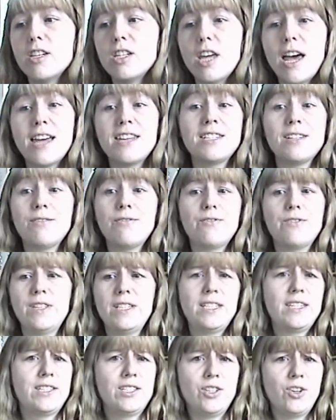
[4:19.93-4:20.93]
as if
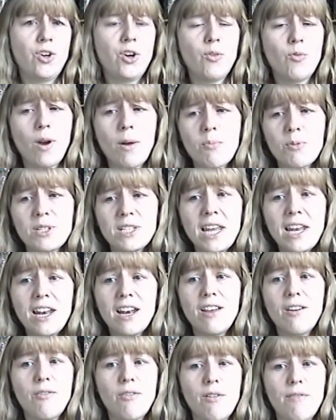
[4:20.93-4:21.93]
this is a good
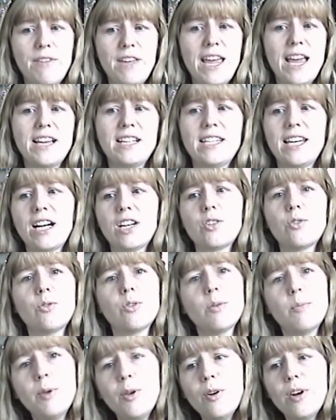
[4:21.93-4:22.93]
representative of the asexual
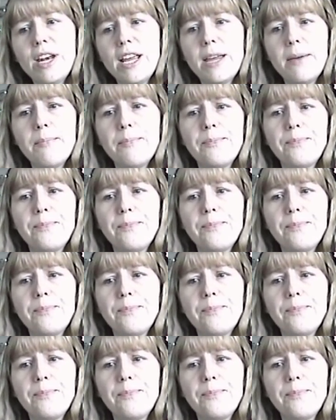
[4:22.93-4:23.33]
community.